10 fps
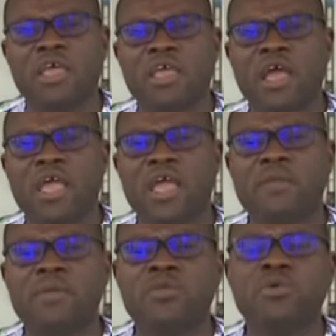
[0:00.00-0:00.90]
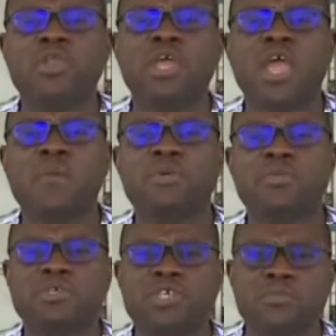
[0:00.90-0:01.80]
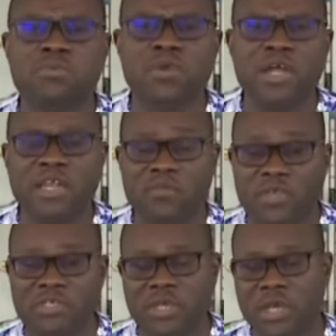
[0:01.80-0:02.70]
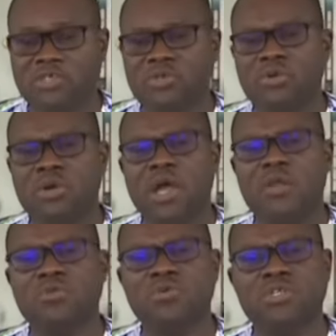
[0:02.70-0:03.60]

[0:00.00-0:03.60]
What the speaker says: and also gave a little more investigative power to the regulatory authority